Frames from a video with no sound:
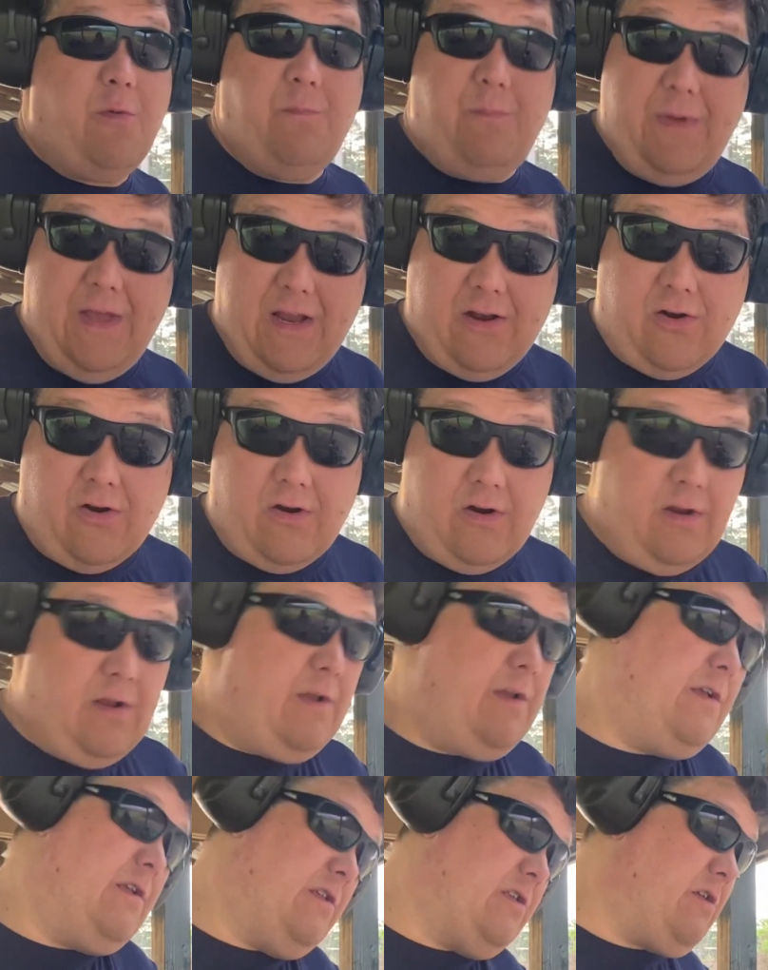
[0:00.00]
bigger,
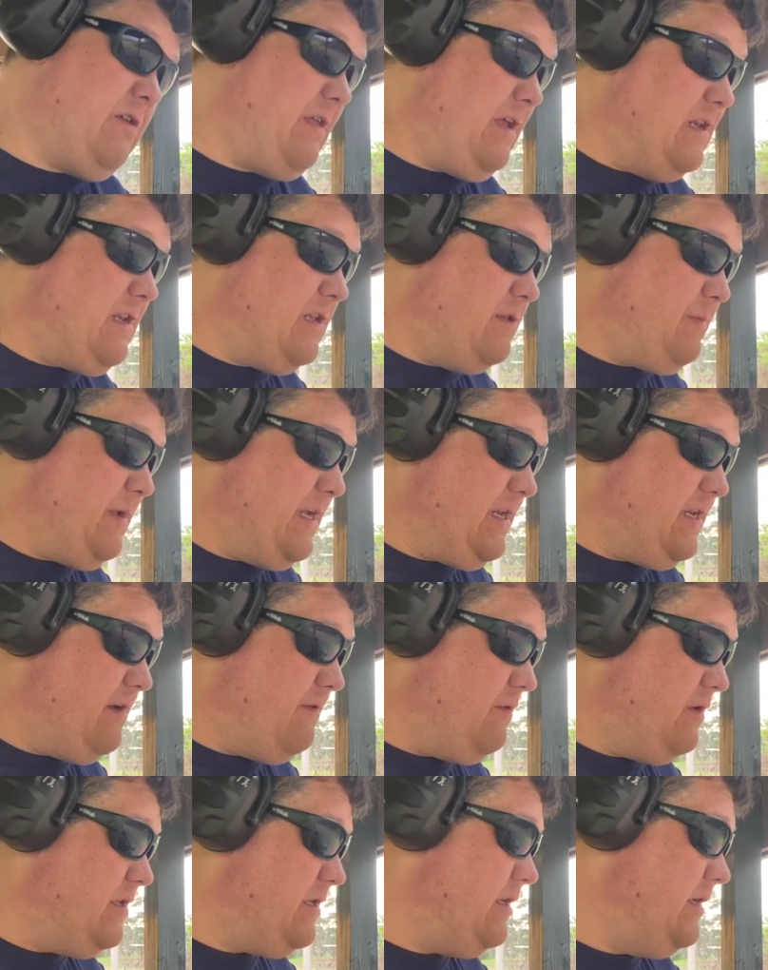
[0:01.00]
so that does make a
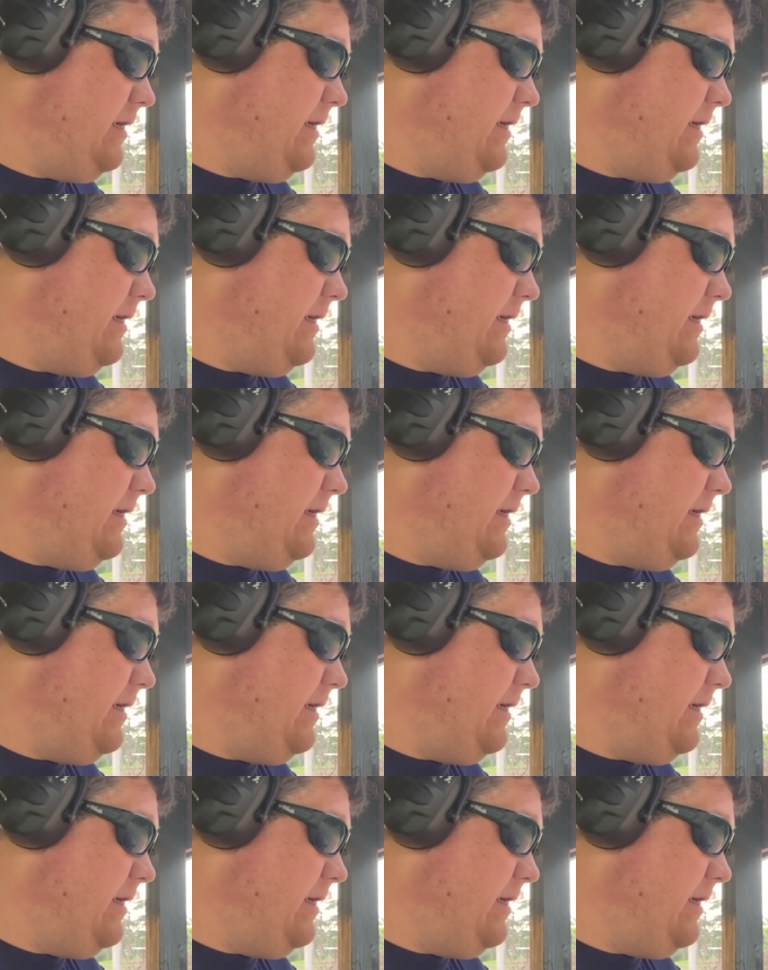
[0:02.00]
difference.